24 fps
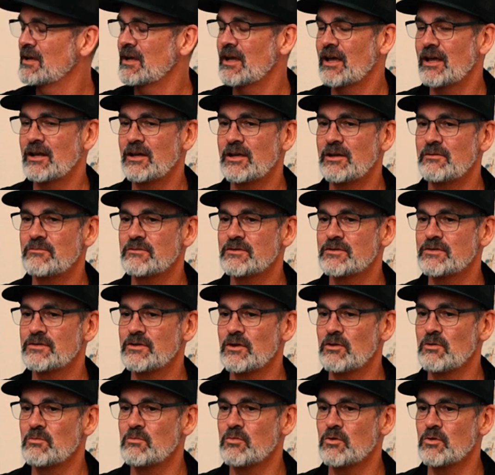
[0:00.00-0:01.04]
And he was so
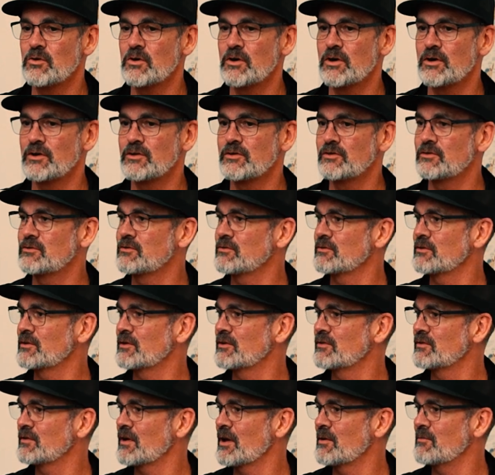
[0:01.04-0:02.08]
bored during the
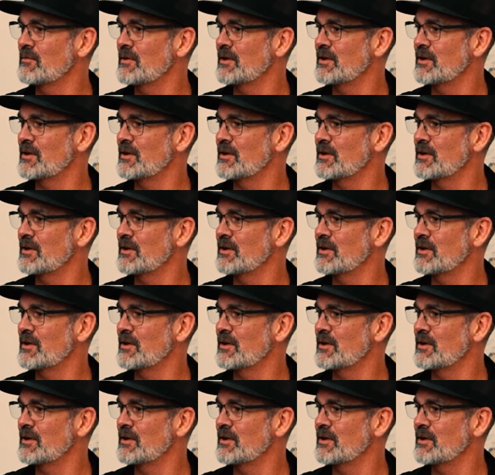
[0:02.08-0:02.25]
time that